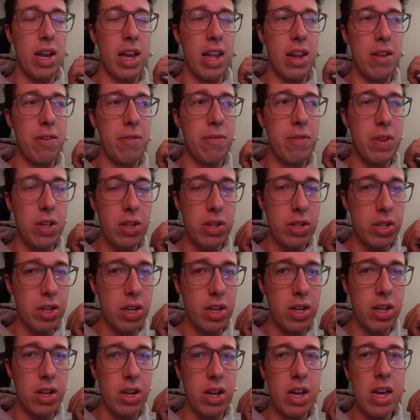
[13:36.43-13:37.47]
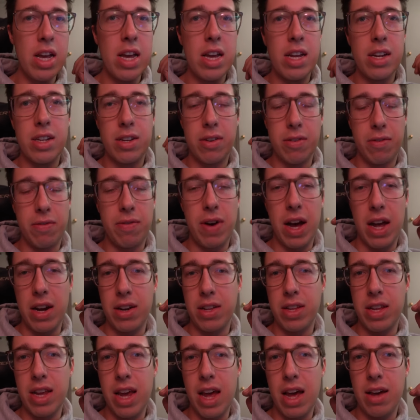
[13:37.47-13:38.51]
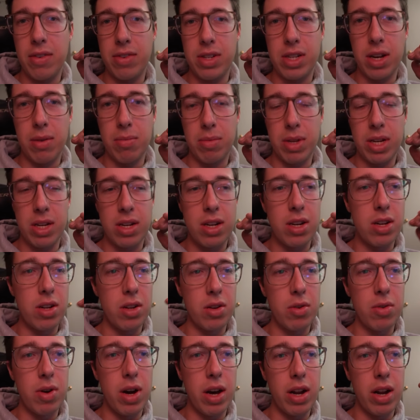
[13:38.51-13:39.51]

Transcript: and it feels good to finally have something to do